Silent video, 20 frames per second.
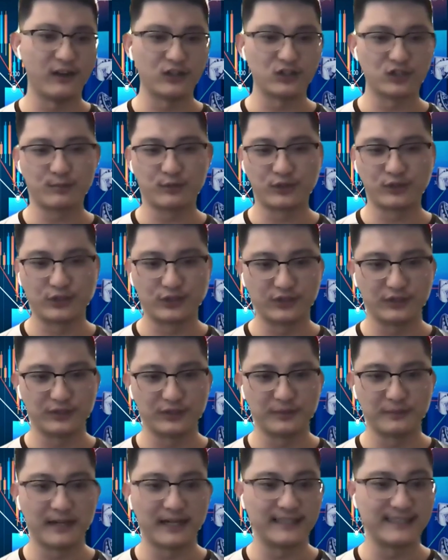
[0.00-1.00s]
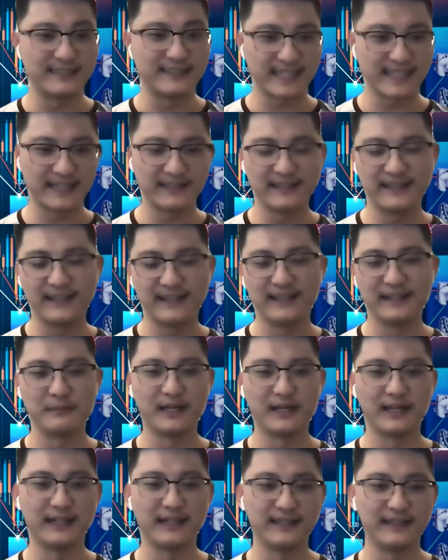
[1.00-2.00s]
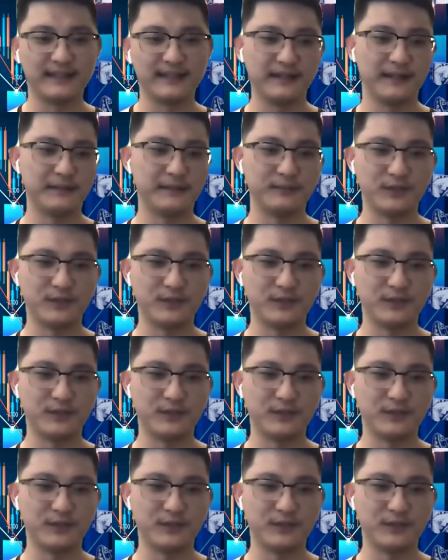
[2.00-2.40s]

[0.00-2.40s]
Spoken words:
entrepreneurial mindset and my,